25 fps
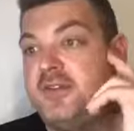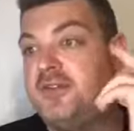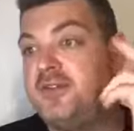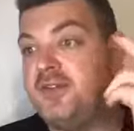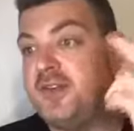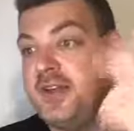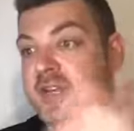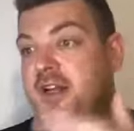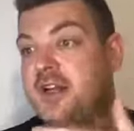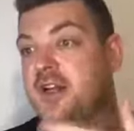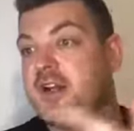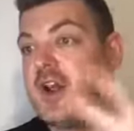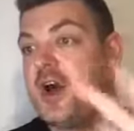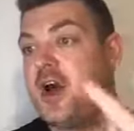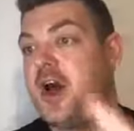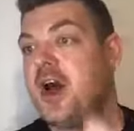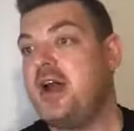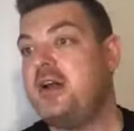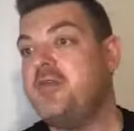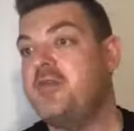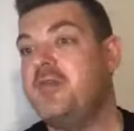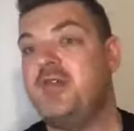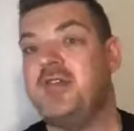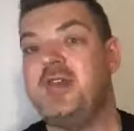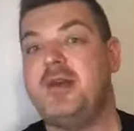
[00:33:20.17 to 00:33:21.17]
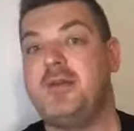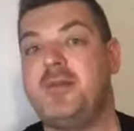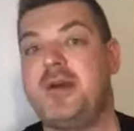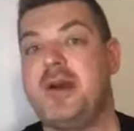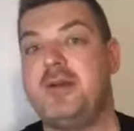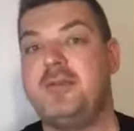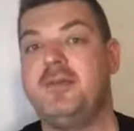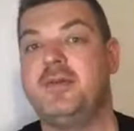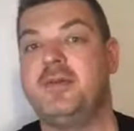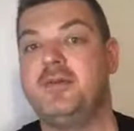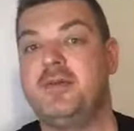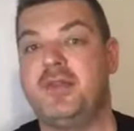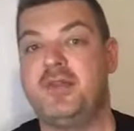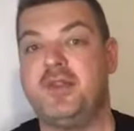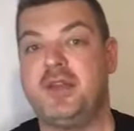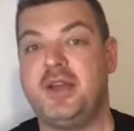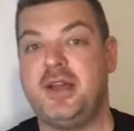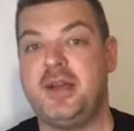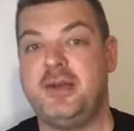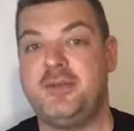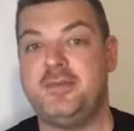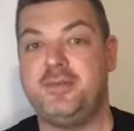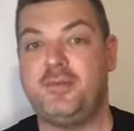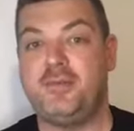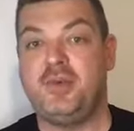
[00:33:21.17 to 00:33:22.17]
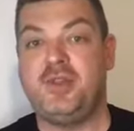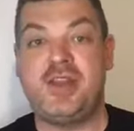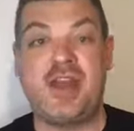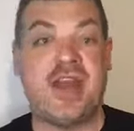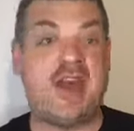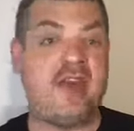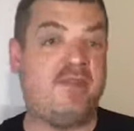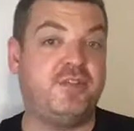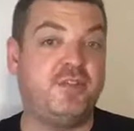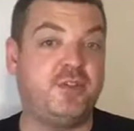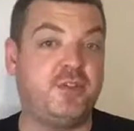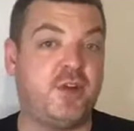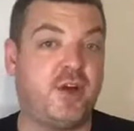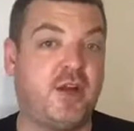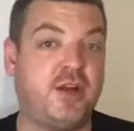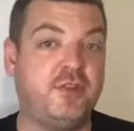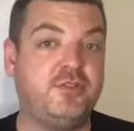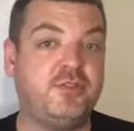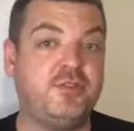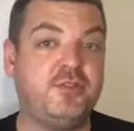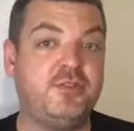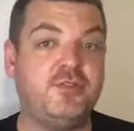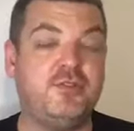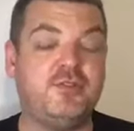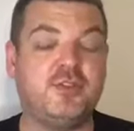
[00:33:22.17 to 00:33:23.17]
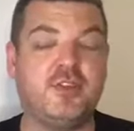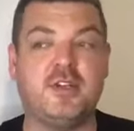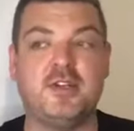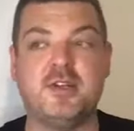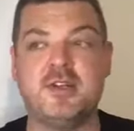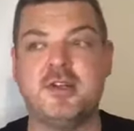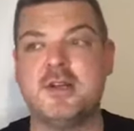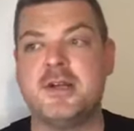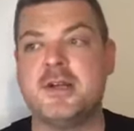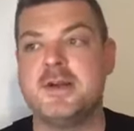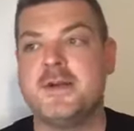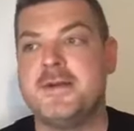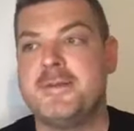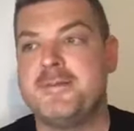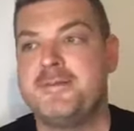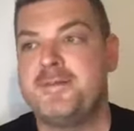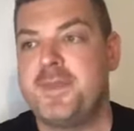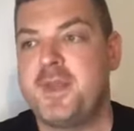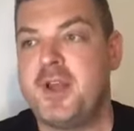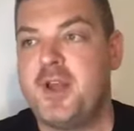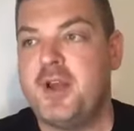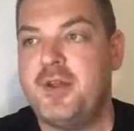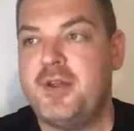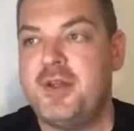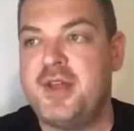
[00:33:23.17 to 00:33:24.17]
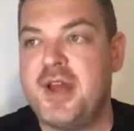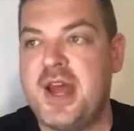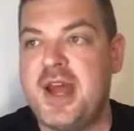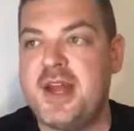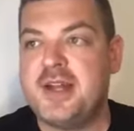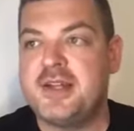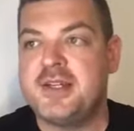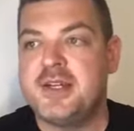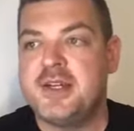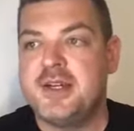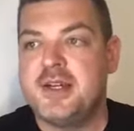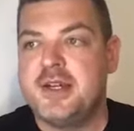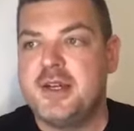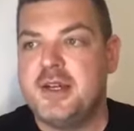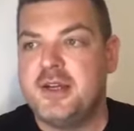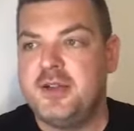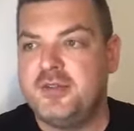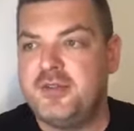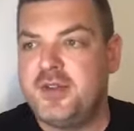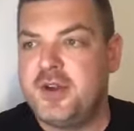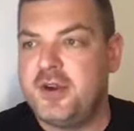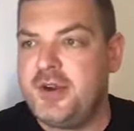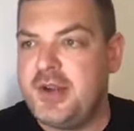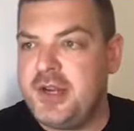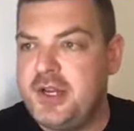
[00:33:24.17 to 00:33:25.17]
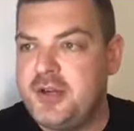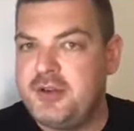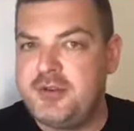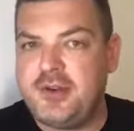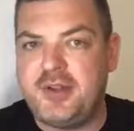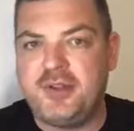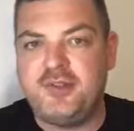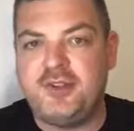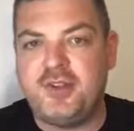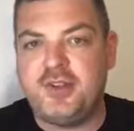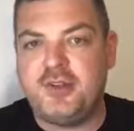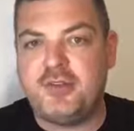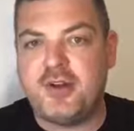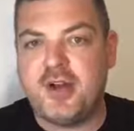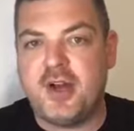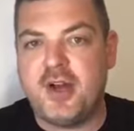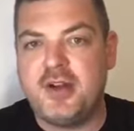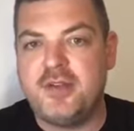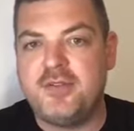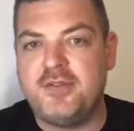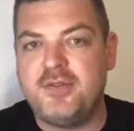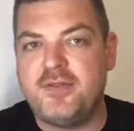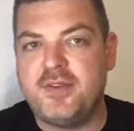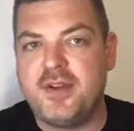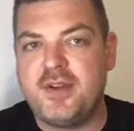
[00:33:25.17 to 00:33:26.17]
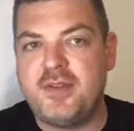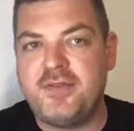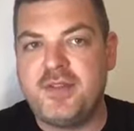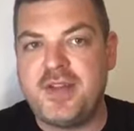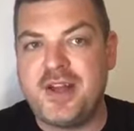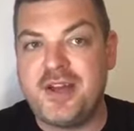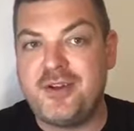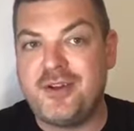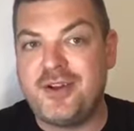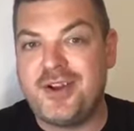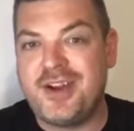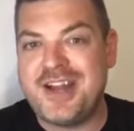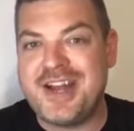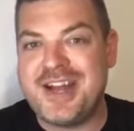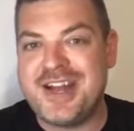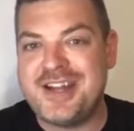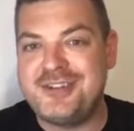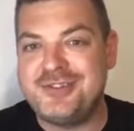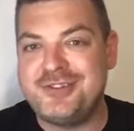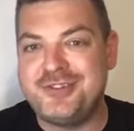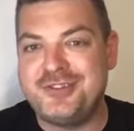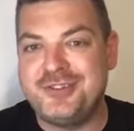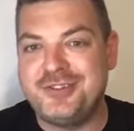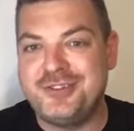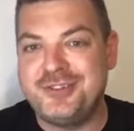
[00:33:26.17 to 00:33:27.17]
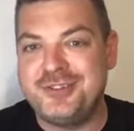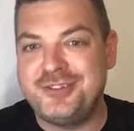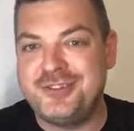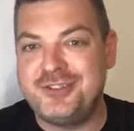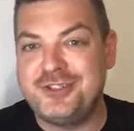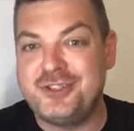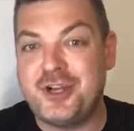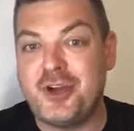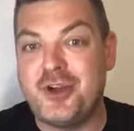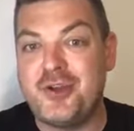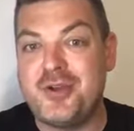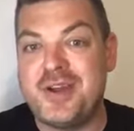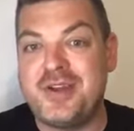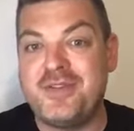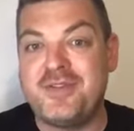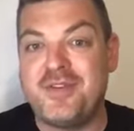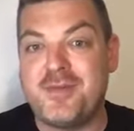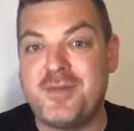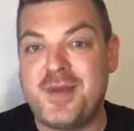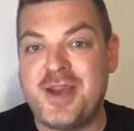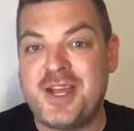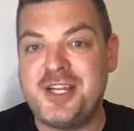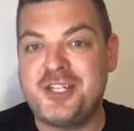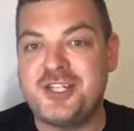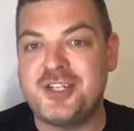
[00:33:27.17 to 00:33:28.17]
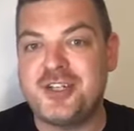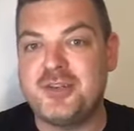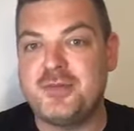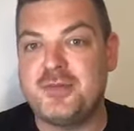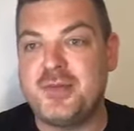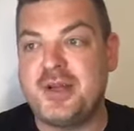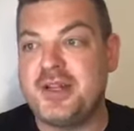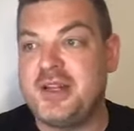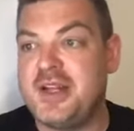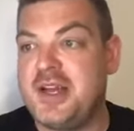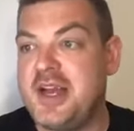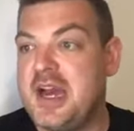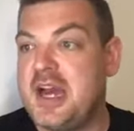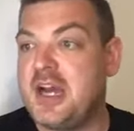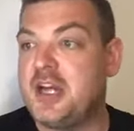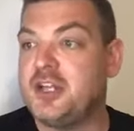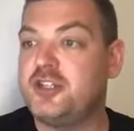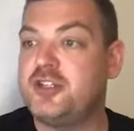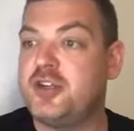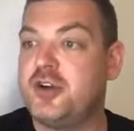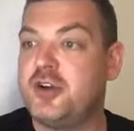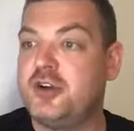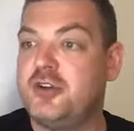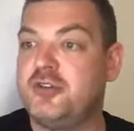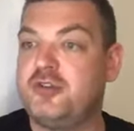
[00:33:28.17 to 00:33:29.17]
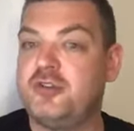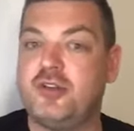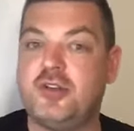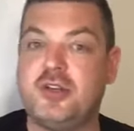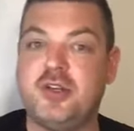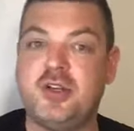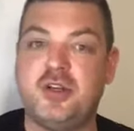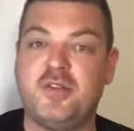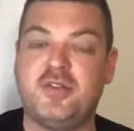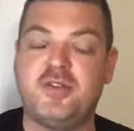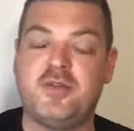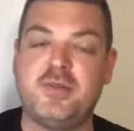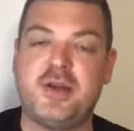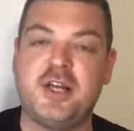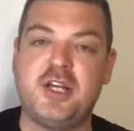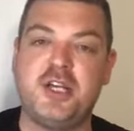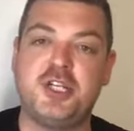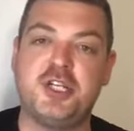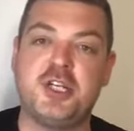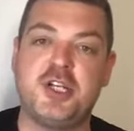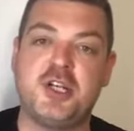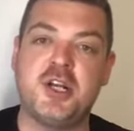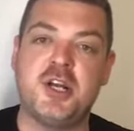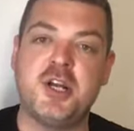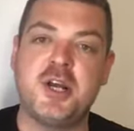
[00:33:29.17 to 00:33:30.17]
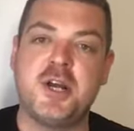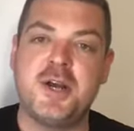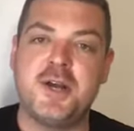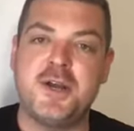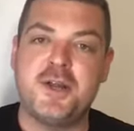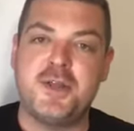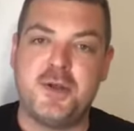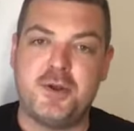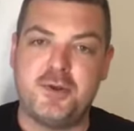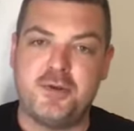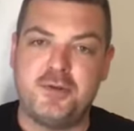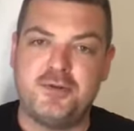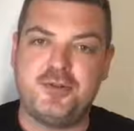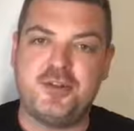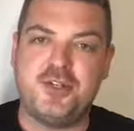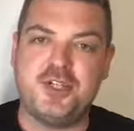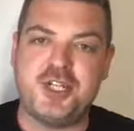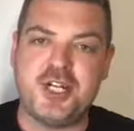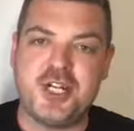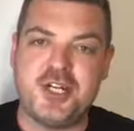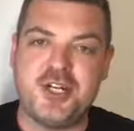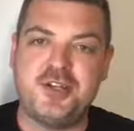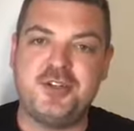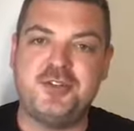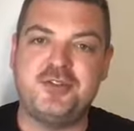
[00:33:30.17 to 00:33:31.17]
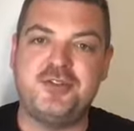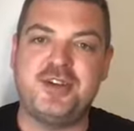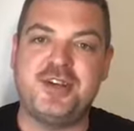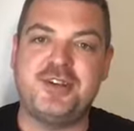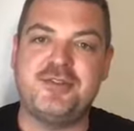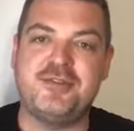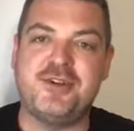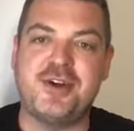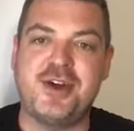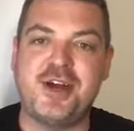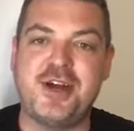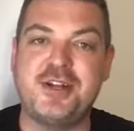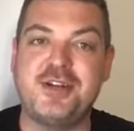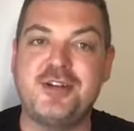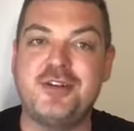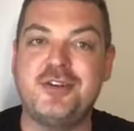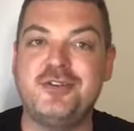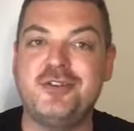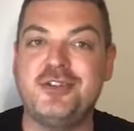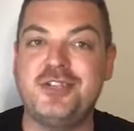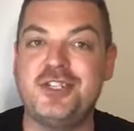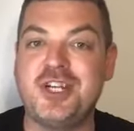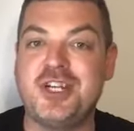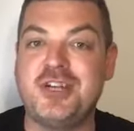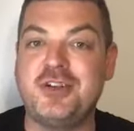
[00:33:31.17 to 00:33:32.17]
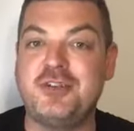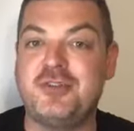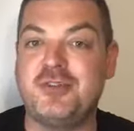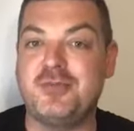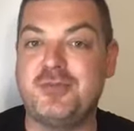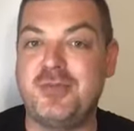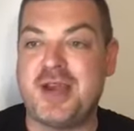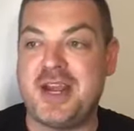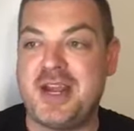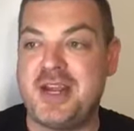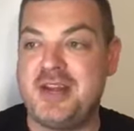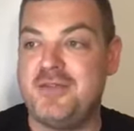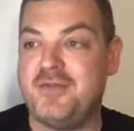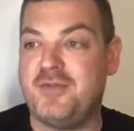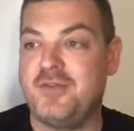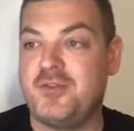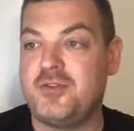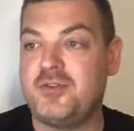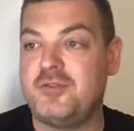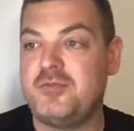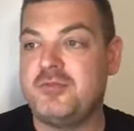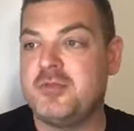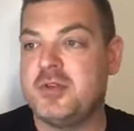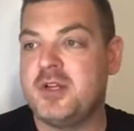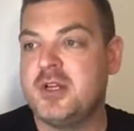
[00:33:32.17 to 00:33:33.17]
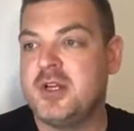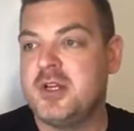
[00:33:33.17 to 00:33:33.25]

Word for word: fit in line with their with their advertisers. And, you know, that is very interesting, right? If they're not allowed to show information, but they are showing certain information, there is agendas there, right? And those agendas are paid for.